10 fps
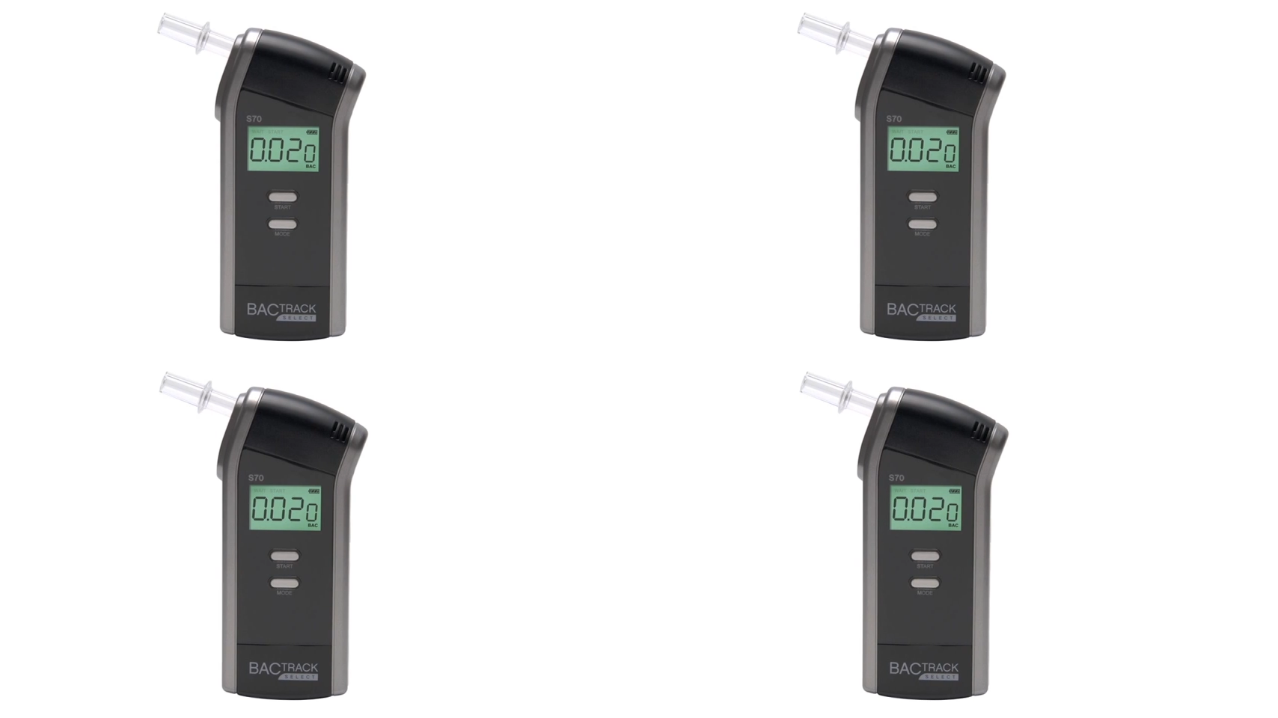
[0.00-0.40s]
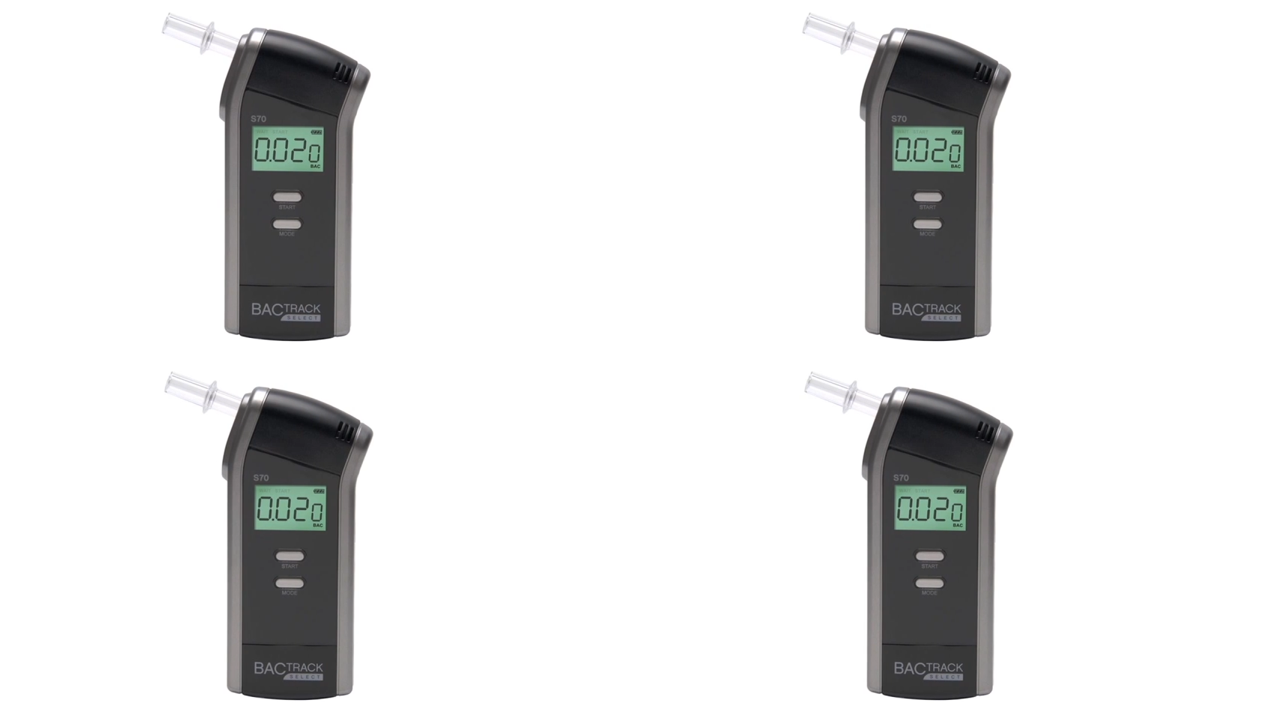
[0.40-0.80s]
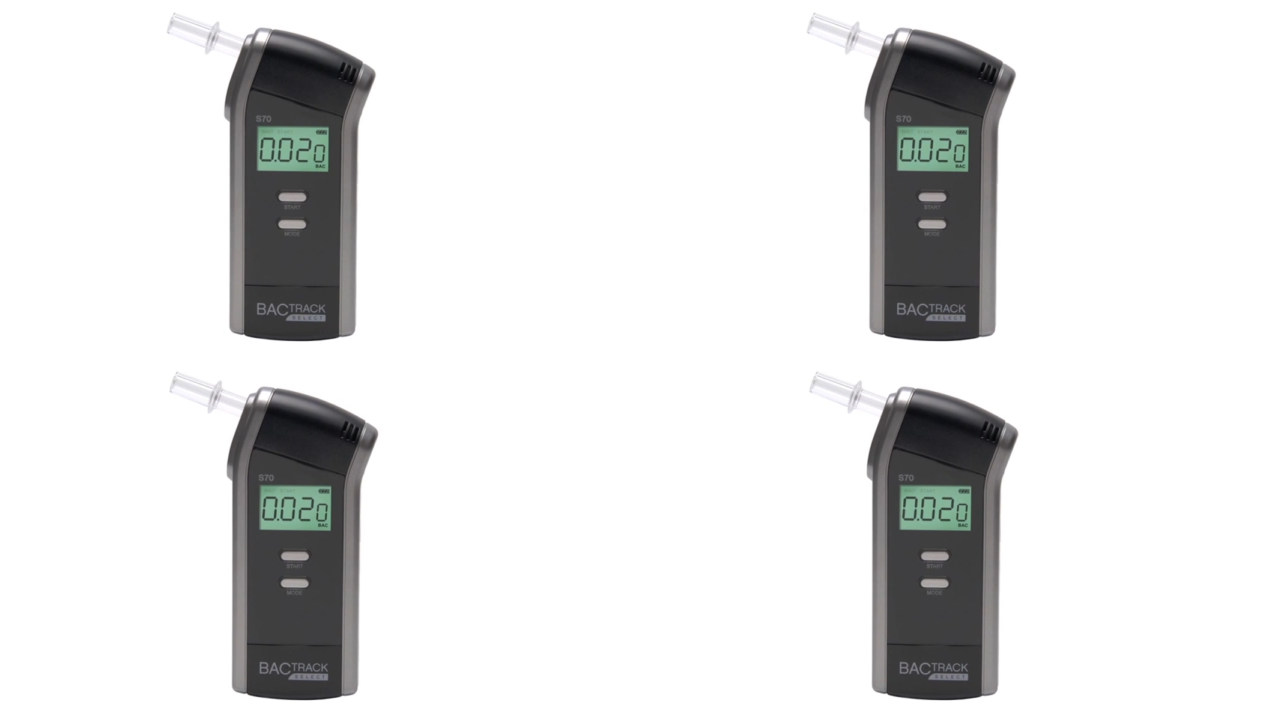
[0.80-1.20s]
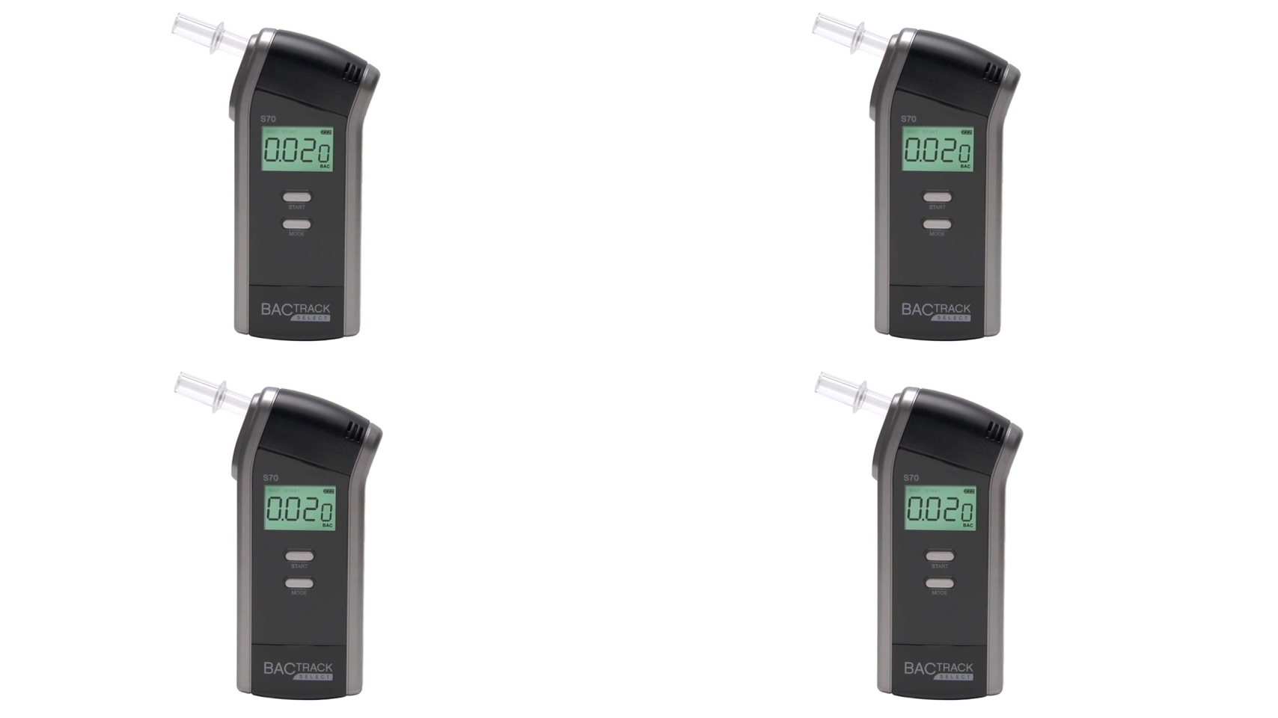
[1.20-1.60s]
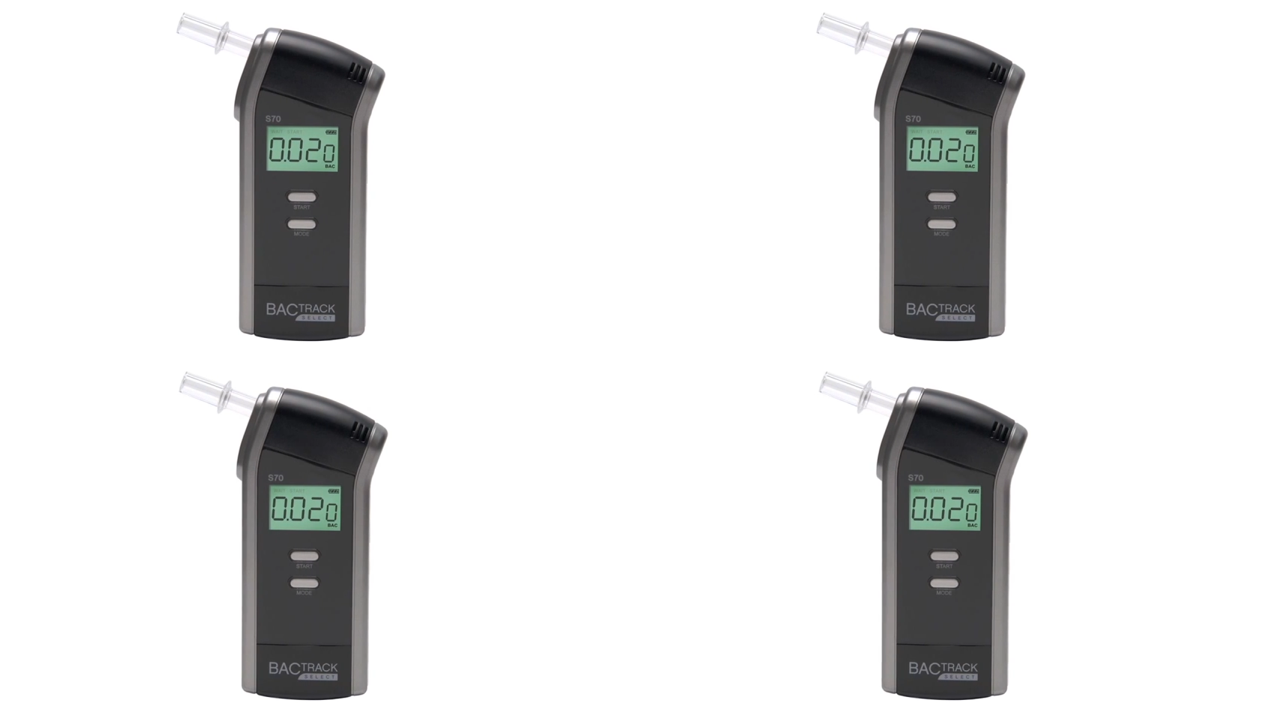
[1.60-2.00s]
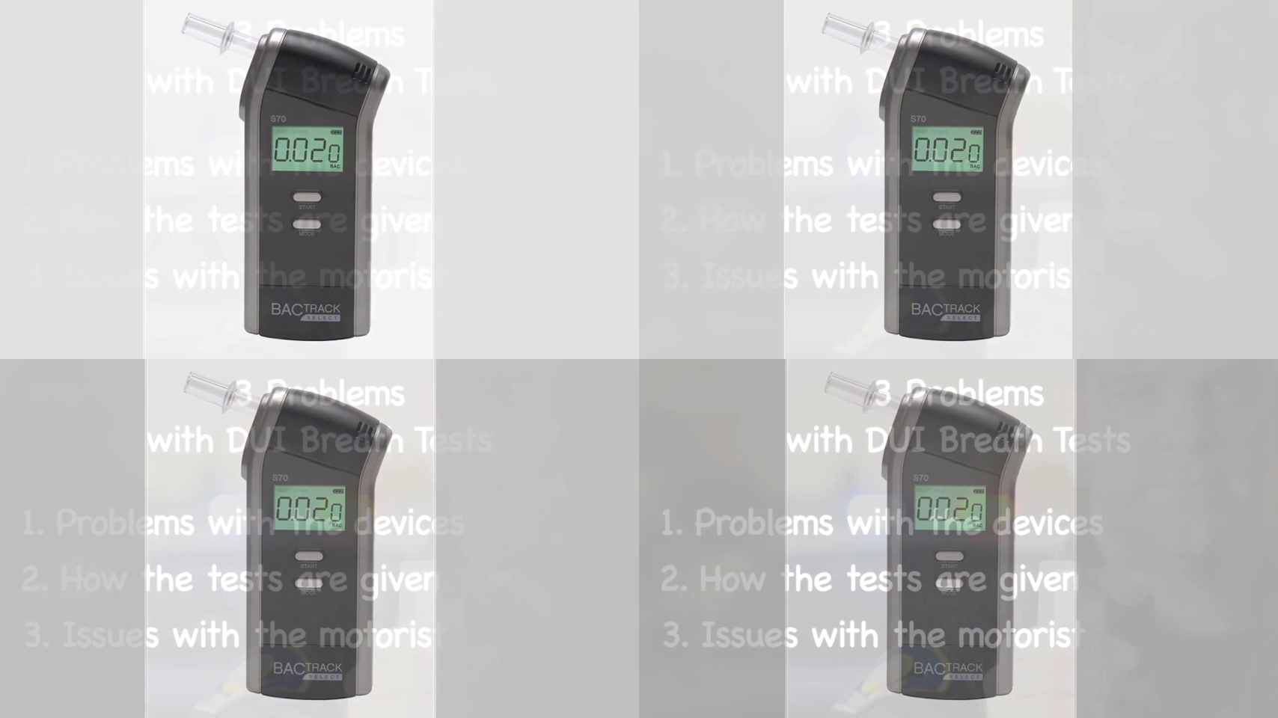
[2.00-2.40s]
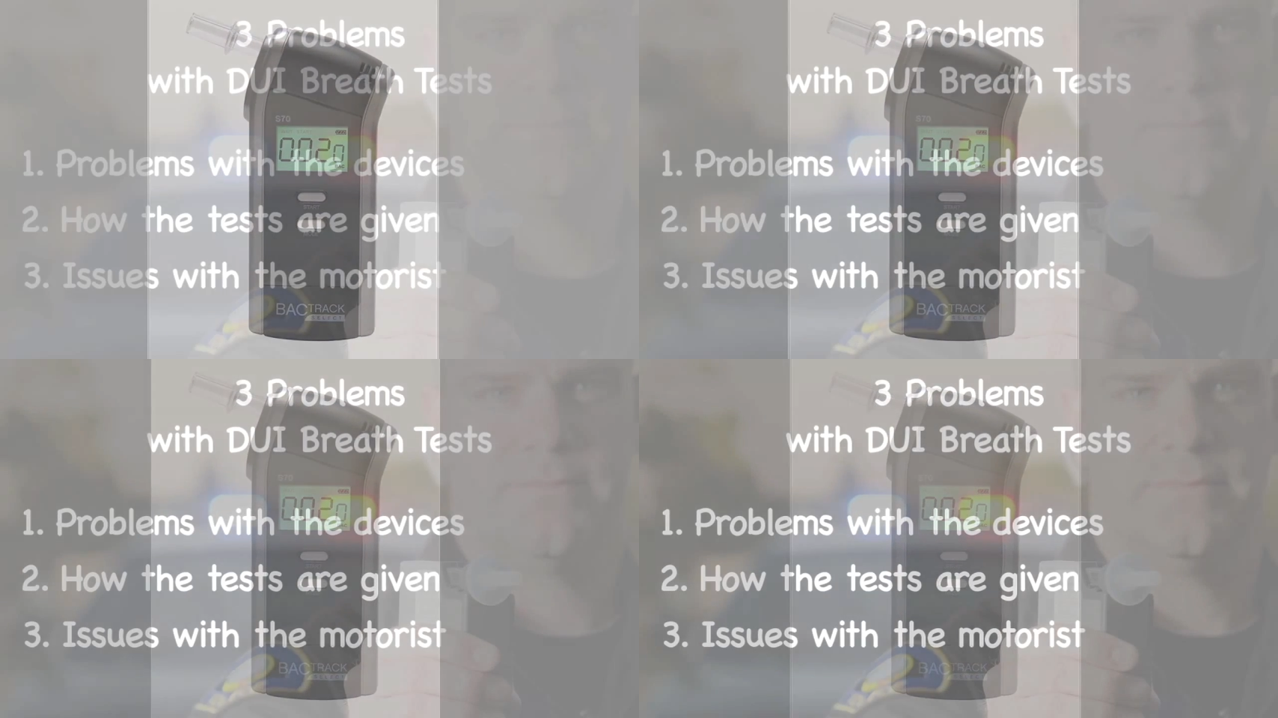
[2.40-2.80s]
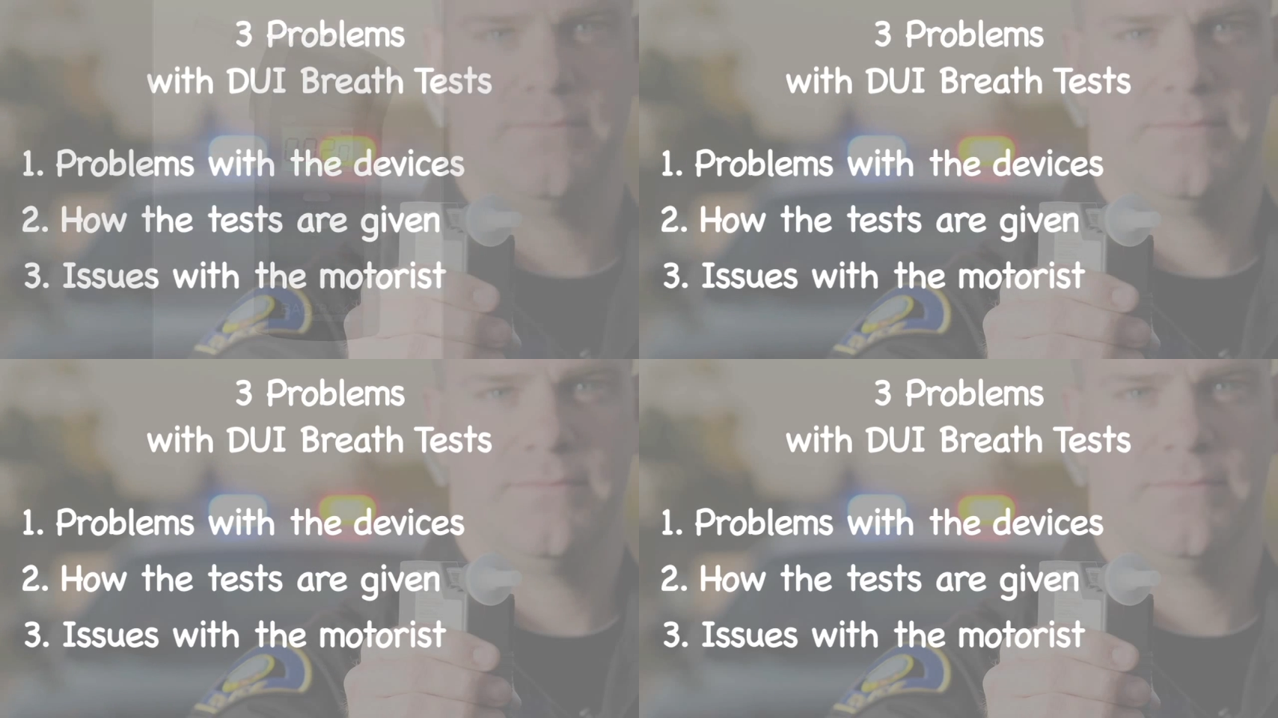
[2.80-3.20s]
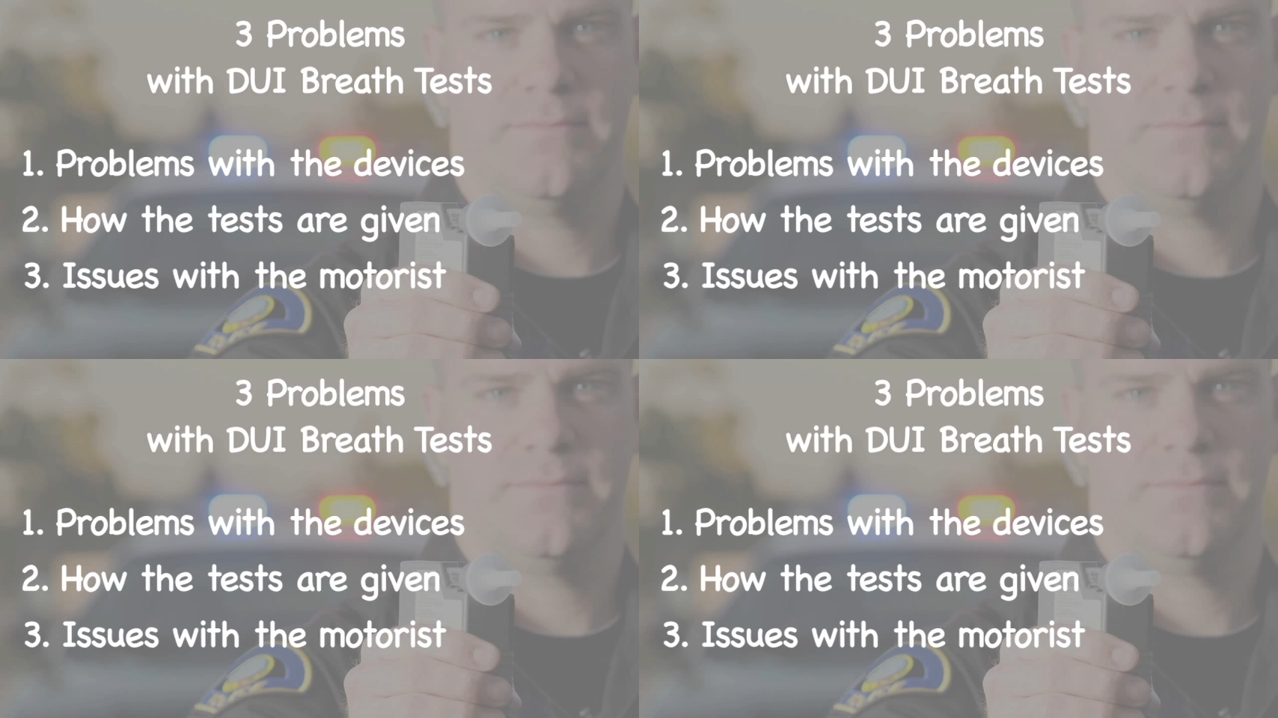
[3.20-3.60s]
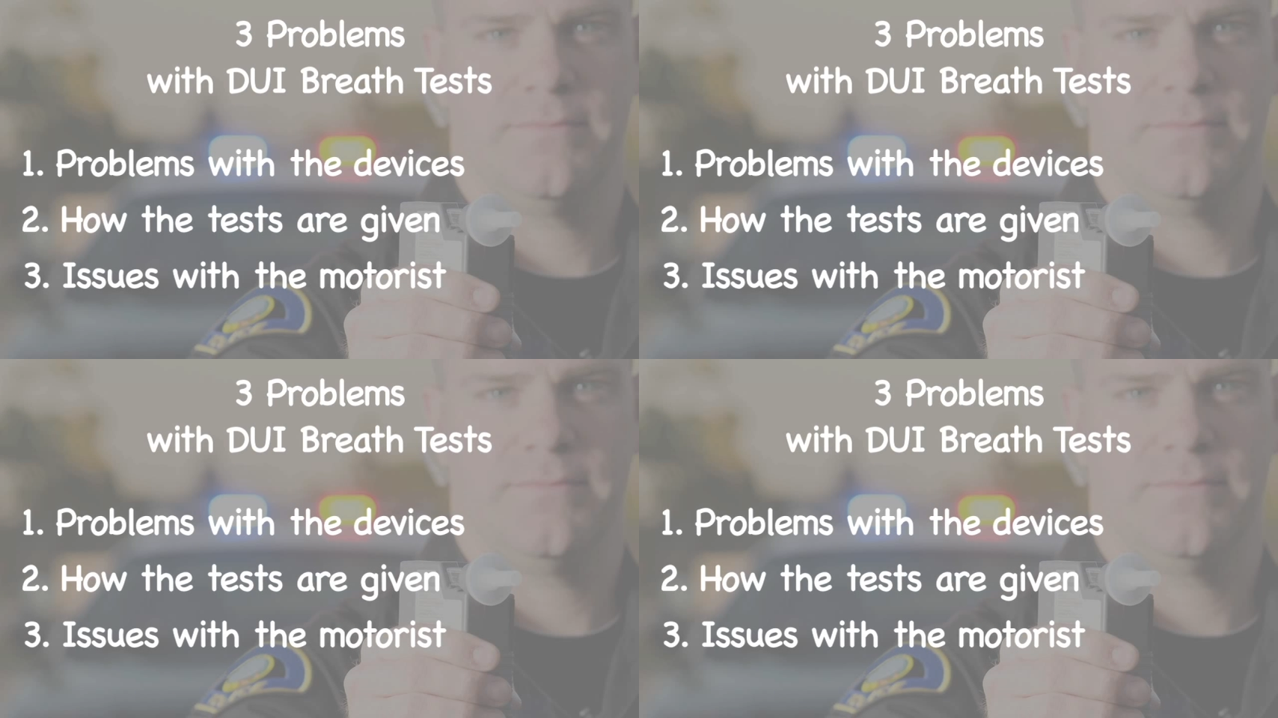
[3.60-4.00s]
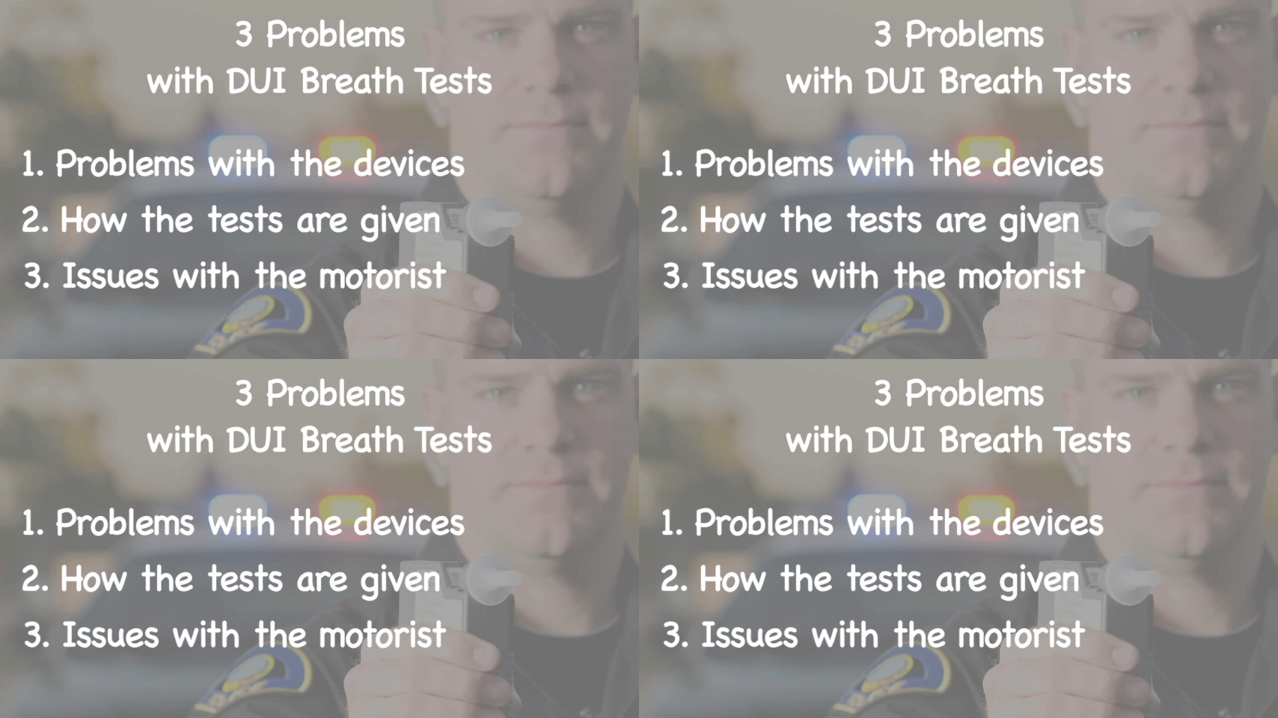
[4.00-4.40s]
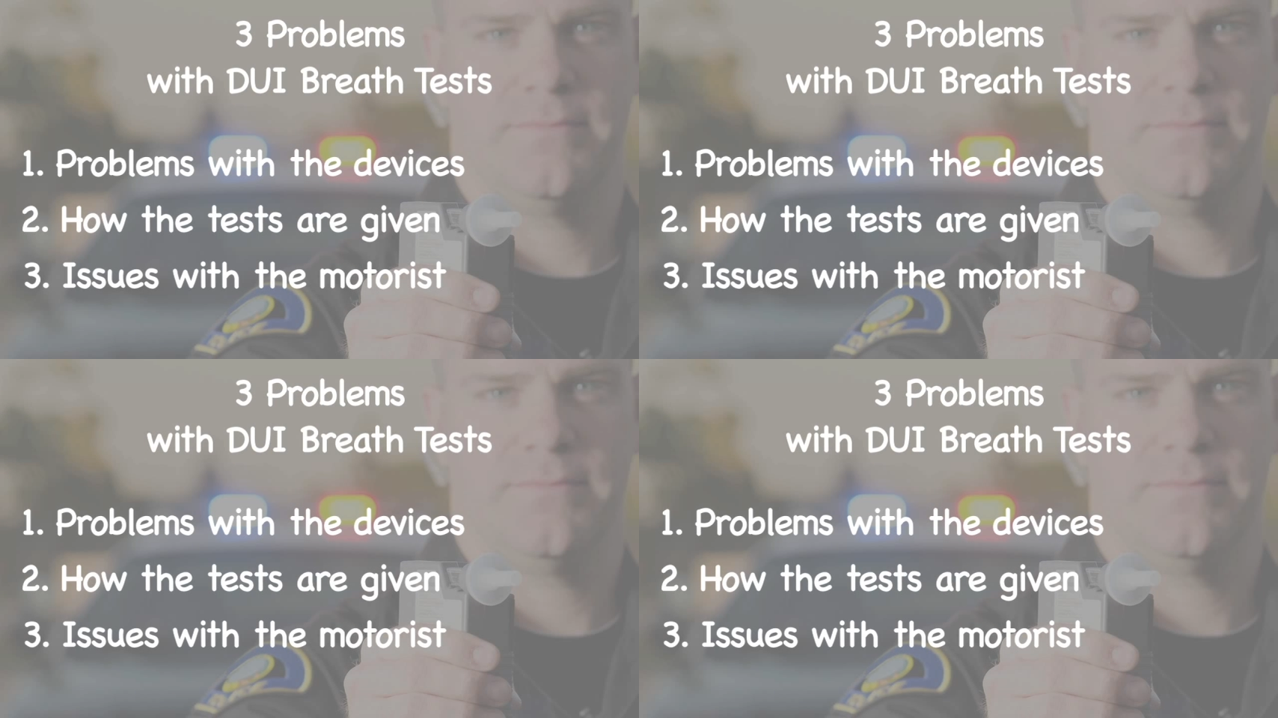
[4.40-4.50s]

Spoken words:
(no speaker visible)